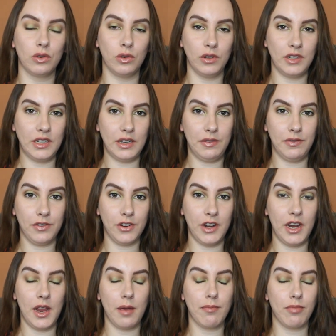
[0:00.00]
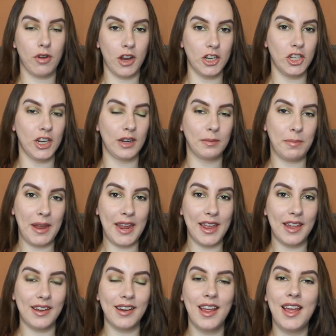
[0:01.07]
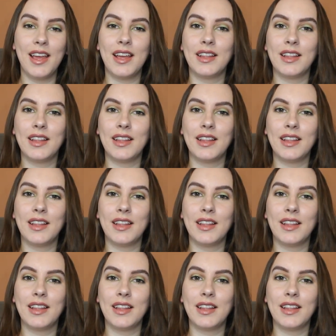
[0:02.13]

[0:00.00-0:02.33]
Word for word: Cruelty-Free Project Pan.